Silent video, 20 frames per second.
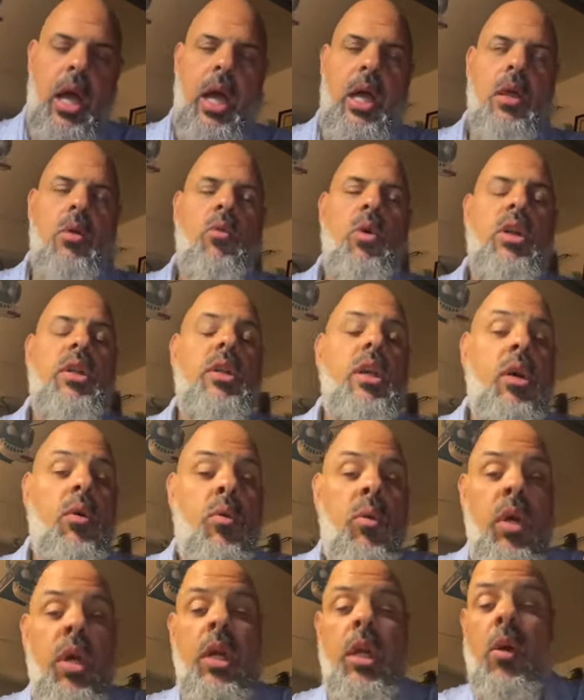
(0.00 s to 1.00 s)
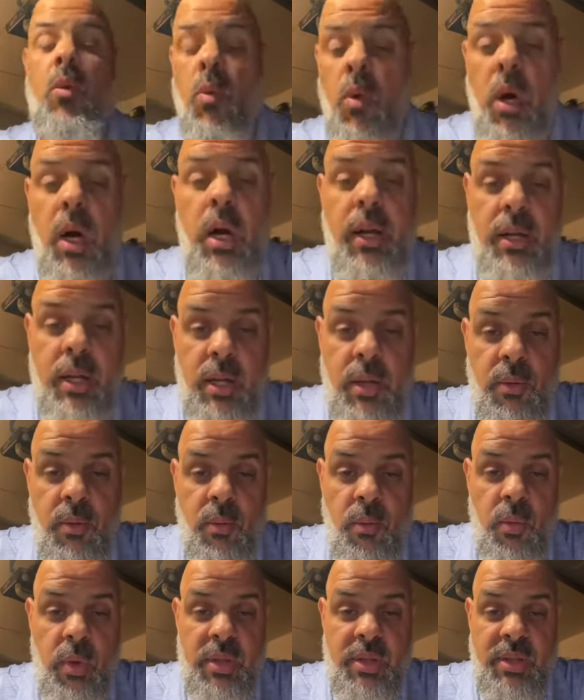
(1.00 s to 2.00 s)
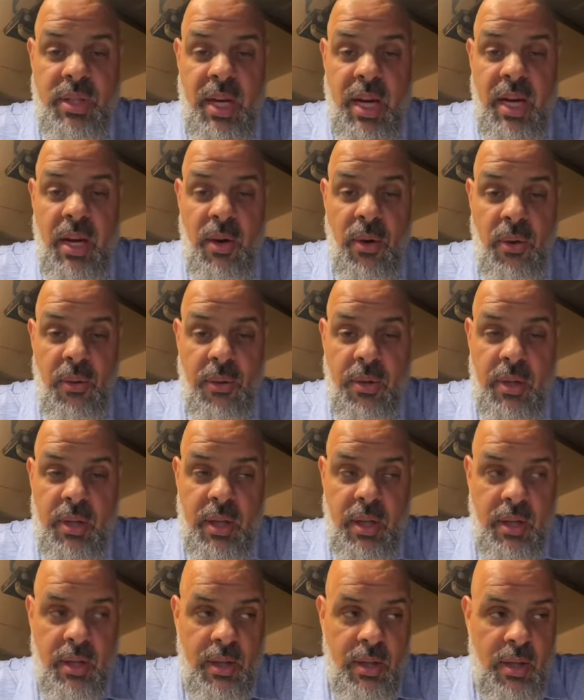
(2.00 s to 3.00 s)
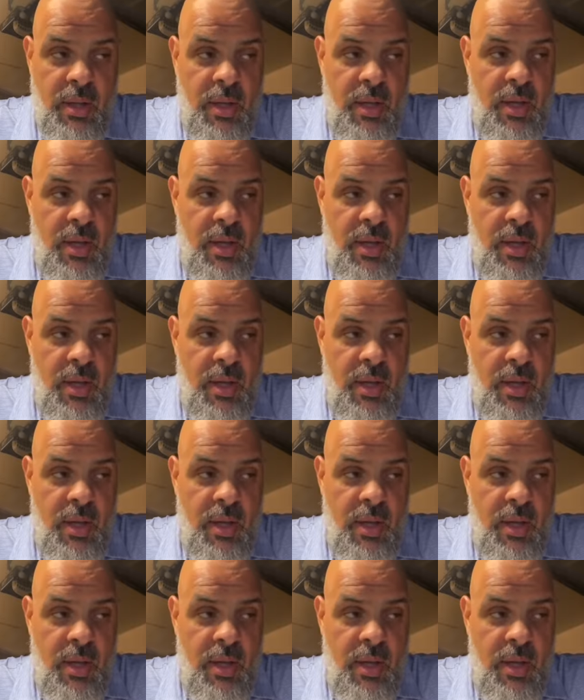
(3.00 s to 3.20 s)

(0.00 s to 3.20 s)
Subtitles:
And what they really wanted was not only